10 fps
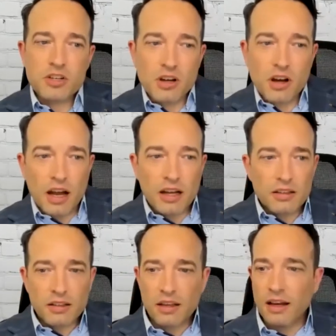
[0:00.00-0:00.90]
Shaw,
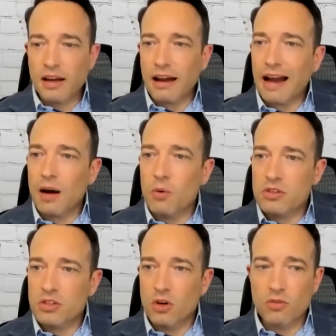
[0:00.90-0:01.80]
how was
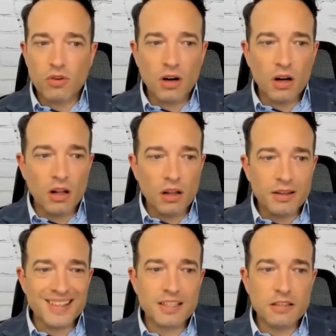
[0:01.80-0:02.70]
the overall
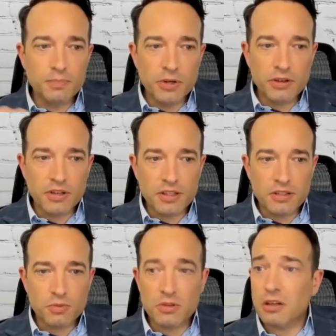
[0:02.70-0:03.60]
experience
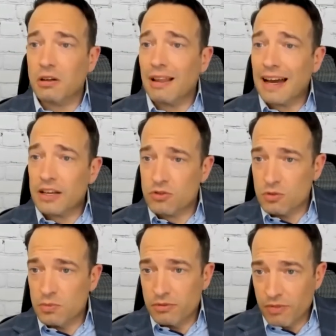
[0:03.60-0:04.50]
with the
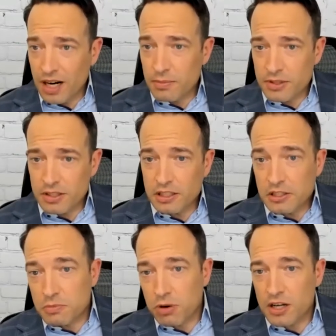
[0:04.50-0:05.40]
classroom environment in
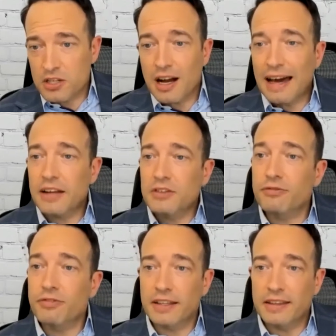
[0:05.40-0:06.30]
Sprott Shaw? How did you
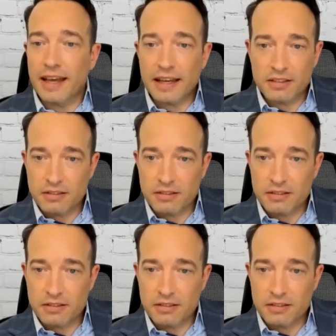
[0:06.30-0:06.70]
find that?